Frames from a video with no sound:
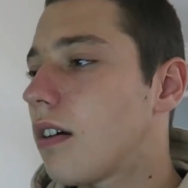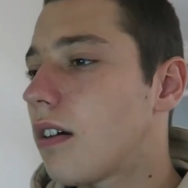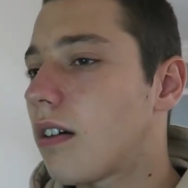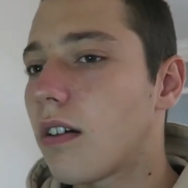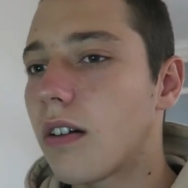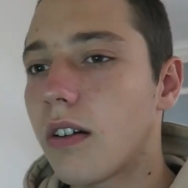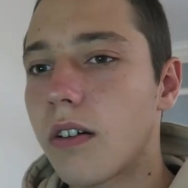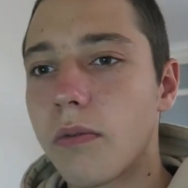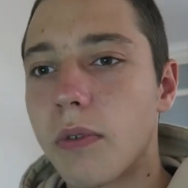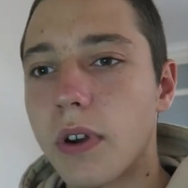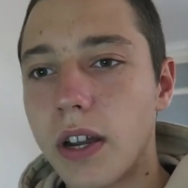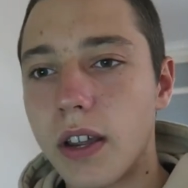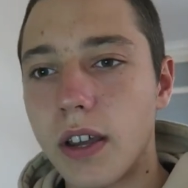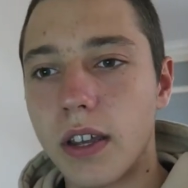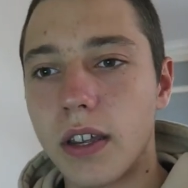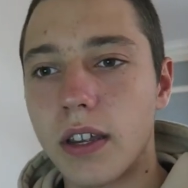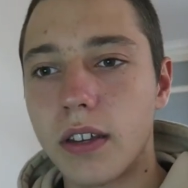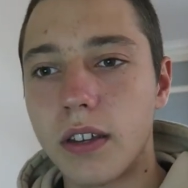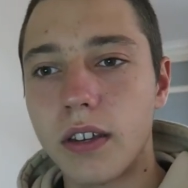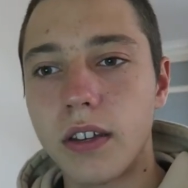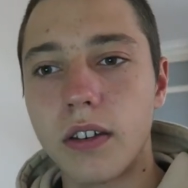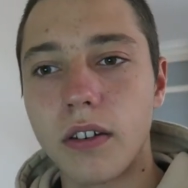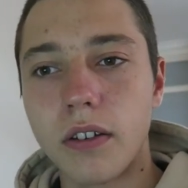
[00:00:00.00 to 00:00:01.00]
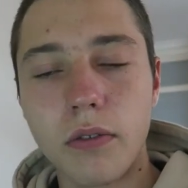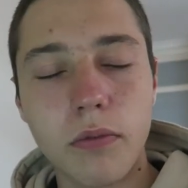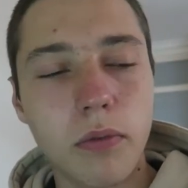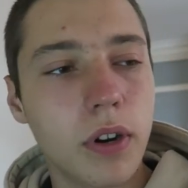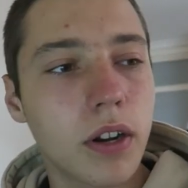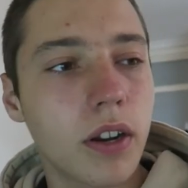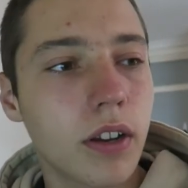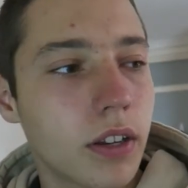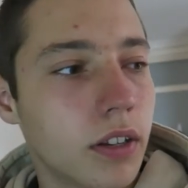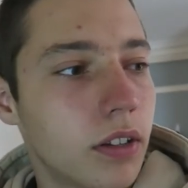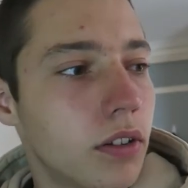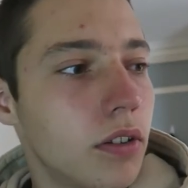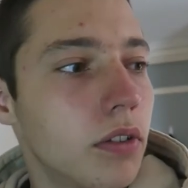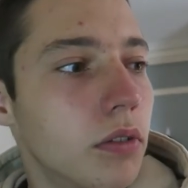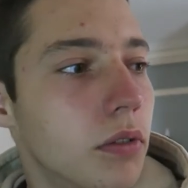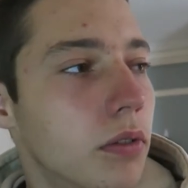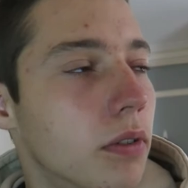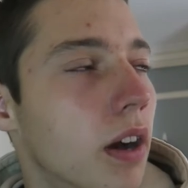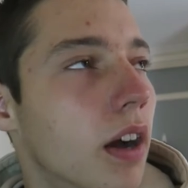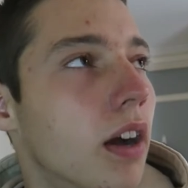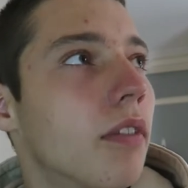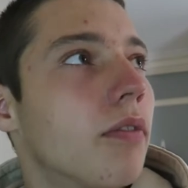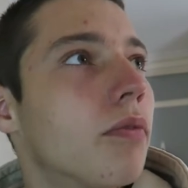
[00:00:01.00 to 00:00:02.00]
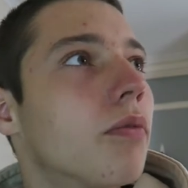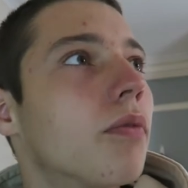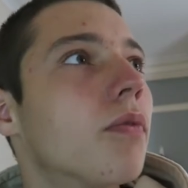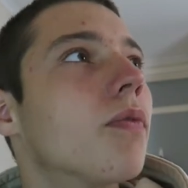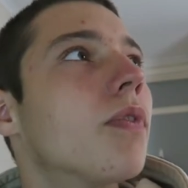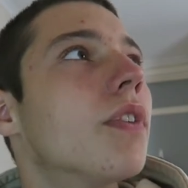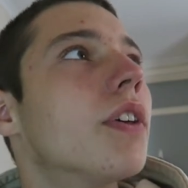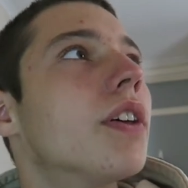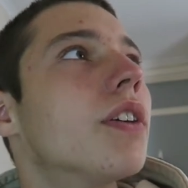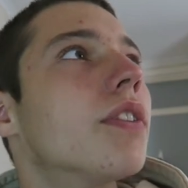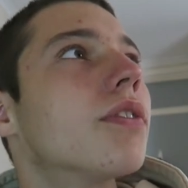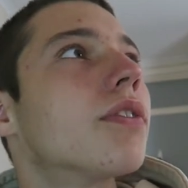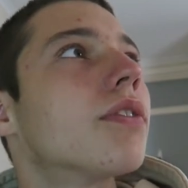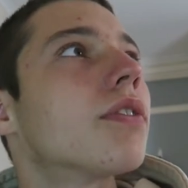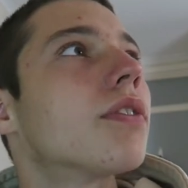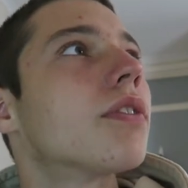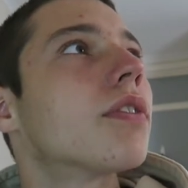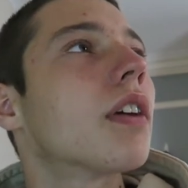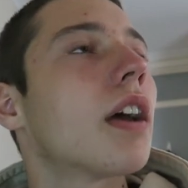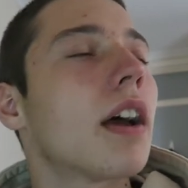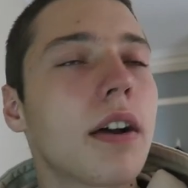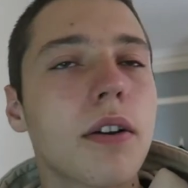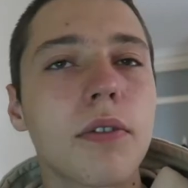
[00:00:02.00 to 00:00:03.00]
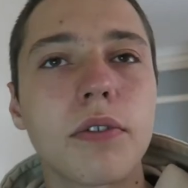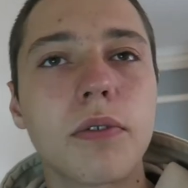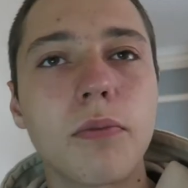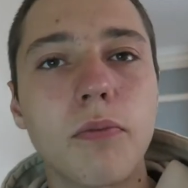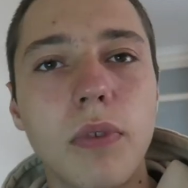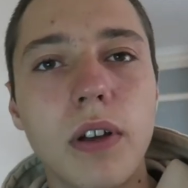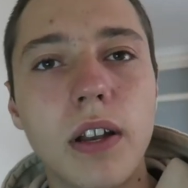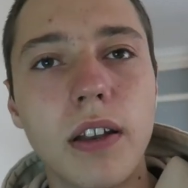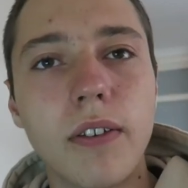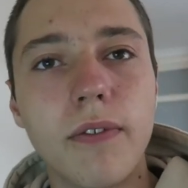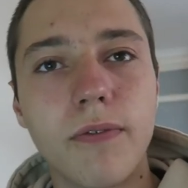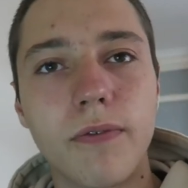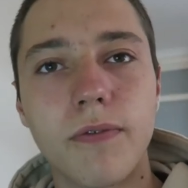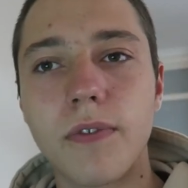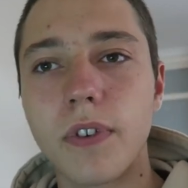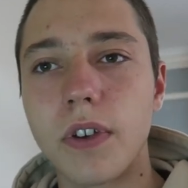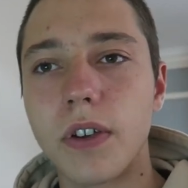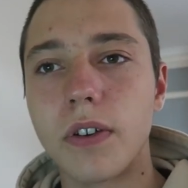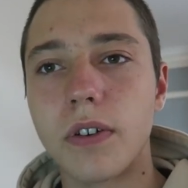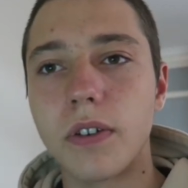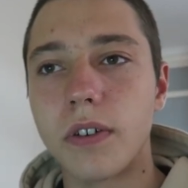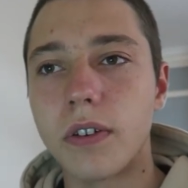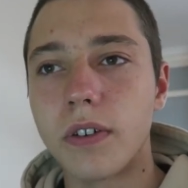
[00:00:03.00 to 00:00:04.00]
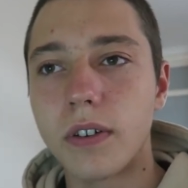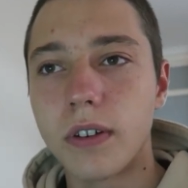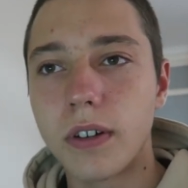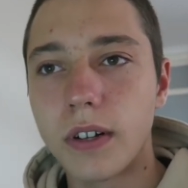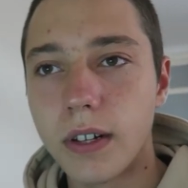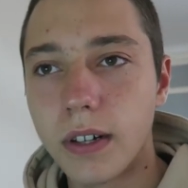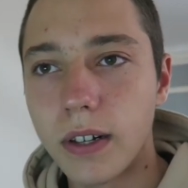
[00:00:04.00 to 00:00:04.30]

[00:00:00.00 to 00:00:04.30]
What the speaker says: Oh, when I do have this, how will it feel?